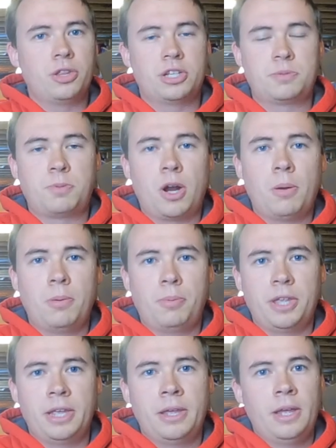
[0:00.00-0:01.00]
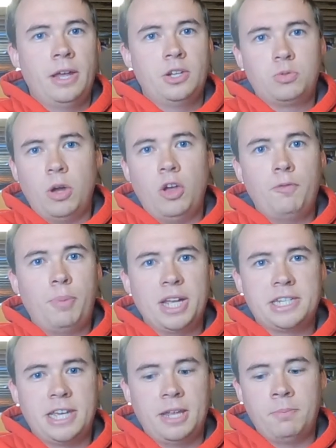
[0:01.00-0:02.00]
that's probably 12 by
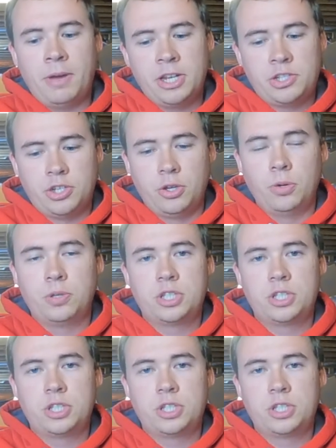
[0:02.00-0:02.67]
10 by 2.